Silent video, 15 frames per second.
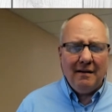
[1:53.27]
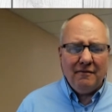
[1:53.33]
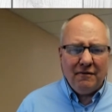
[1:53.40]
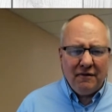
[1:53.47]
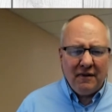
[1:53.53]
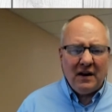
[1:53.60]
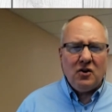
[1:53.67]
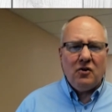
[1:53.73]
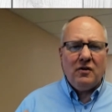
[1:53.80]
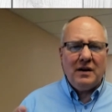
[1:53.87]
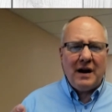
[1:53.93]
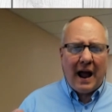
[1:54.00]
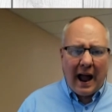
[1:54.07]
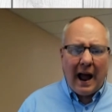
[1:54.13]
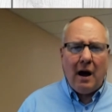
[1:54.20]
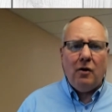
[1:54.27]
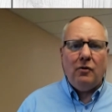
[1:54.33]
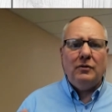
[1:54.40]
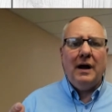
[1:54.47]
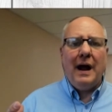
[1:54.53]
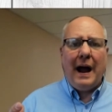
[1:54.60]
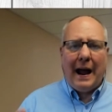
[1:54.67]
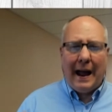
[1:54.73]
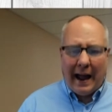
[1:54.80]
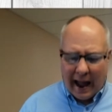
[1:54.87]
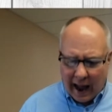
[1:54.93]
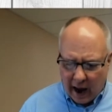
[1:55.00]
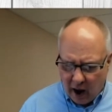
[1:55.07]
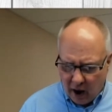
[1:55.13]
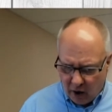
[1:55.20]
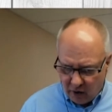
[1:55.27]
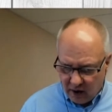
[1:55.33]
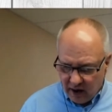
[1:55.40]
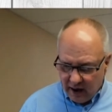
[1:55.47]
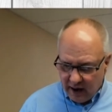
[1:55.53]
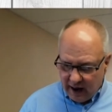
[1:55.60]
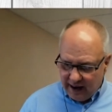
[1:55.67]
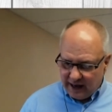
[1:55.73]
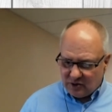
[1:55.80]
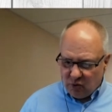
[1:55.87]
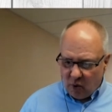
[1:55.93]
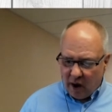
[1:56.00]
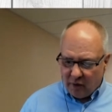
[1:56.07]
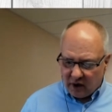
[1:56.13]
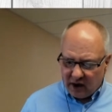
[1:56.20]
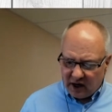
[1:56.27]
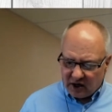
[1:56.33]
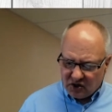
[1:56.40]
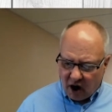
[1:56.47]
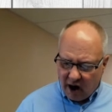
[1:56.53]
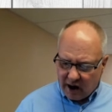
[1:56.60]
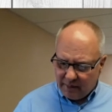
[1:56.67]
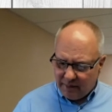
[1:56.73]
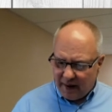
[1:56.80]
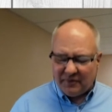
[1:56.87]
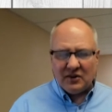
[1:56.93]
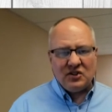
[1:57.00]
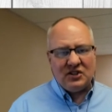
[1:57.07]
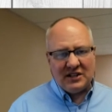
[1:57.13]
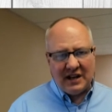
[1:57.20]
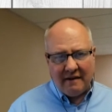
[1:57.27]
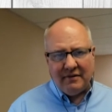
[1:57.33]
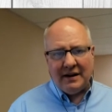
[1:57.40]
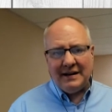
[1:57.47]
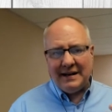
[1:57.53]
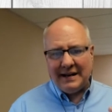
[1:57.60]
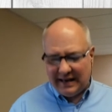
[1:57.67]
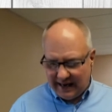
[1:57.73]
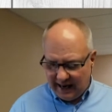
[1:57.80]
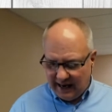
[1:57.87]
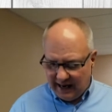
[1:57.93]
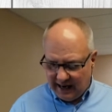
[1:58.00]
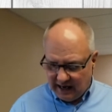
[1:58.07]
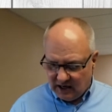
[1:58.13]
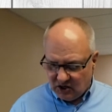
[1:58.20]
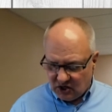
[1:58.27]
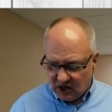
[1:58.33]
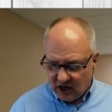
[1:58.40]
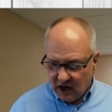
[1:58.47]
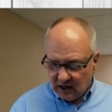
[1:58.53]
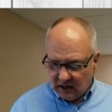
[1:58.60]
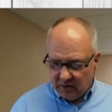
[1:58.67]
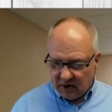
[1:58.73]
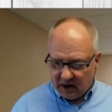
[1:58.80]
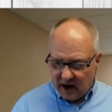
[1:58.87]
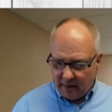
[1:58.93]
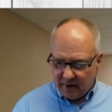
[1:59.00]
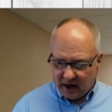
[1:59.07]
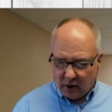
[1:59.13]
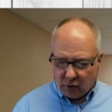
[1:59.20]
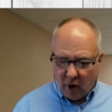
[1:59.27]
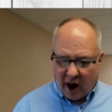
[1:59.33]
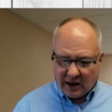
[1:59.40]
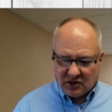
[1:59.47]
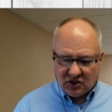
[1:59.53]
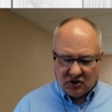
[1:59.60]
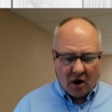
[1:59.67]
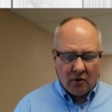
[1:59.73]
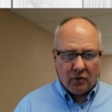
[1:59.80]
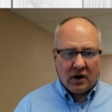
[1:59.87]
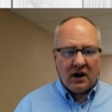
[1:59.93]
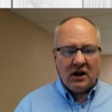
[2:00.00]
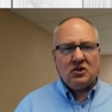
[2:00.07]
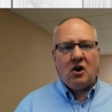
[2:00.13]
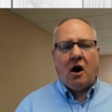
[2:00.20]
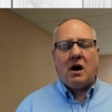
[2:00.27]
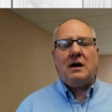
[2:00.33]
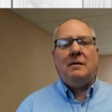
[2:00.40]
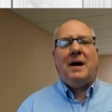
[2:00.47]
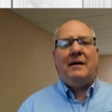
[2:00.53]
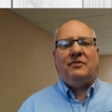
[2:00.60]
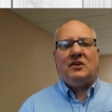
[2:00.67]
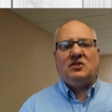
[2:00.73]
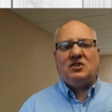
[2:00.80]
figured out how. And that's why we're going to talk about the 7 keys to becoming a rock star. We're going to talk about the